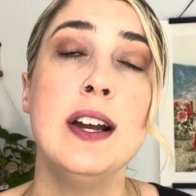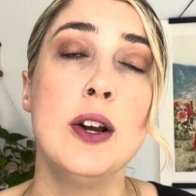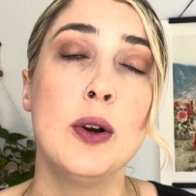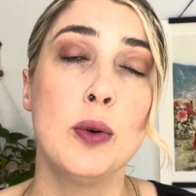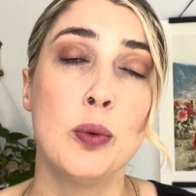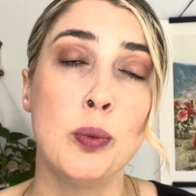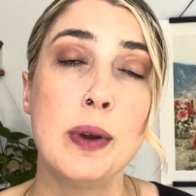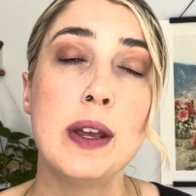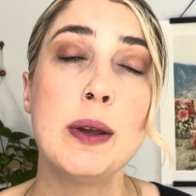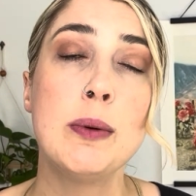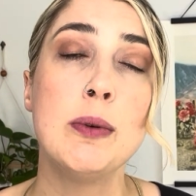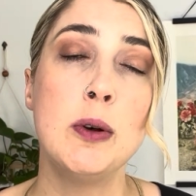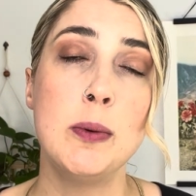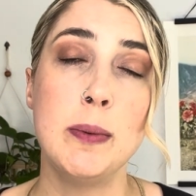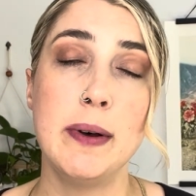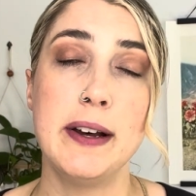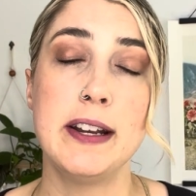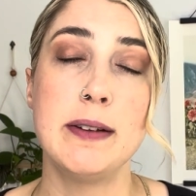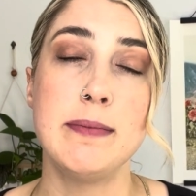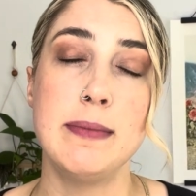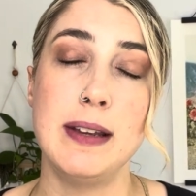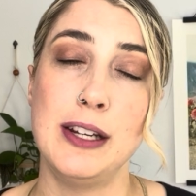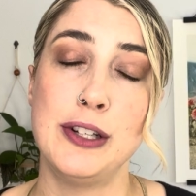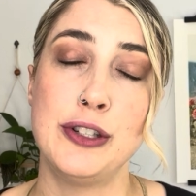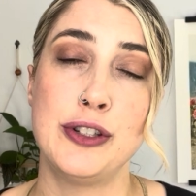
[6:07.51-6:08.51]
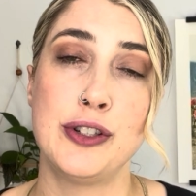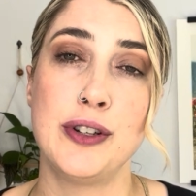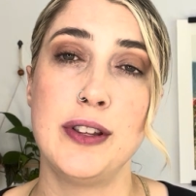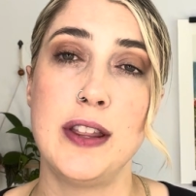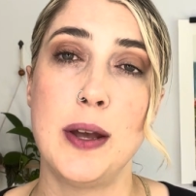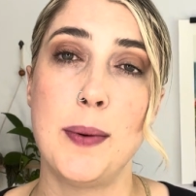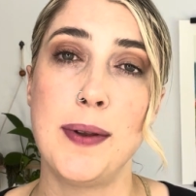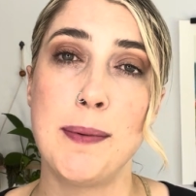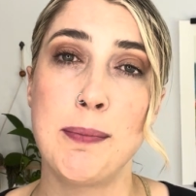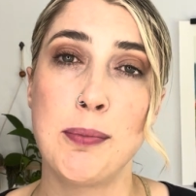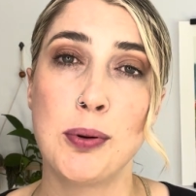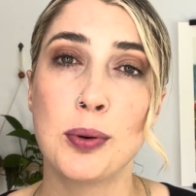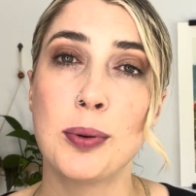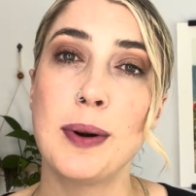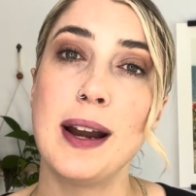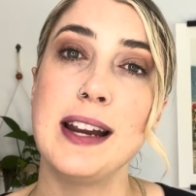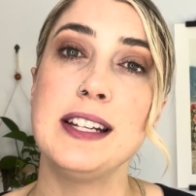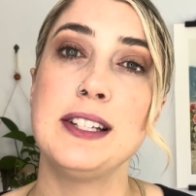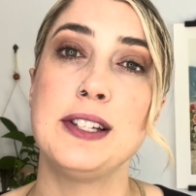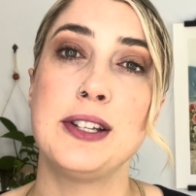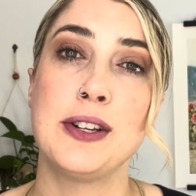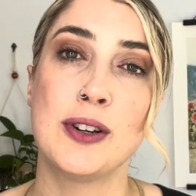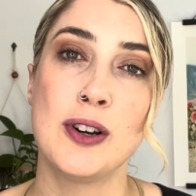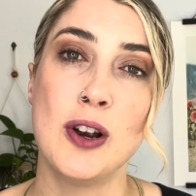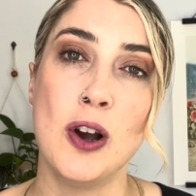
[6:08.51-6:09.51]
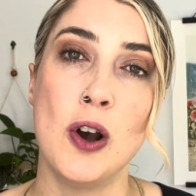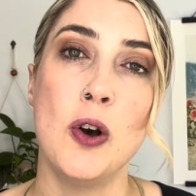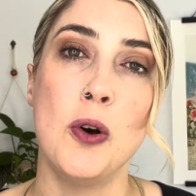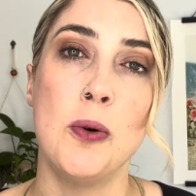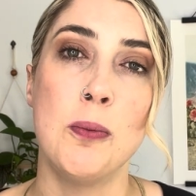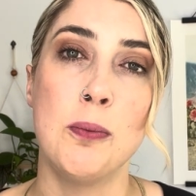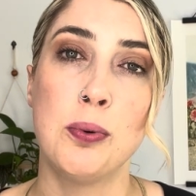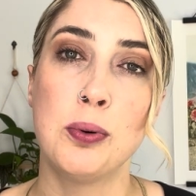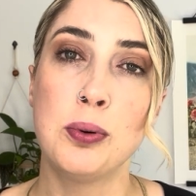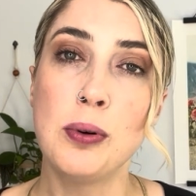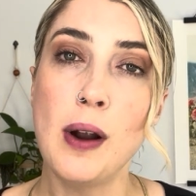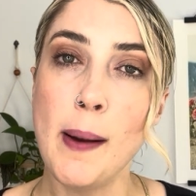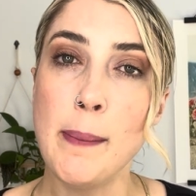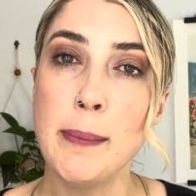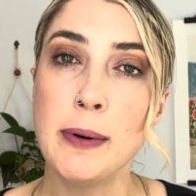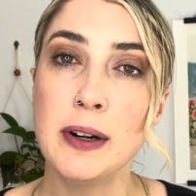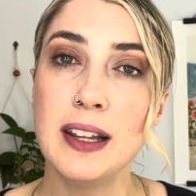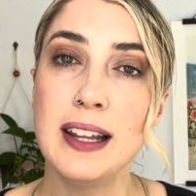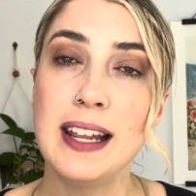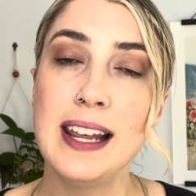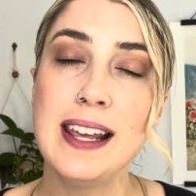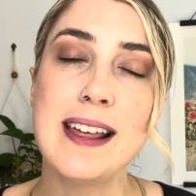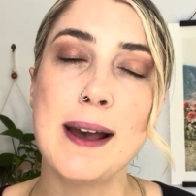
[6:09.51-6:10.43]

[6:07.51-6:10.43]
we will want to make sure that we price your home properly,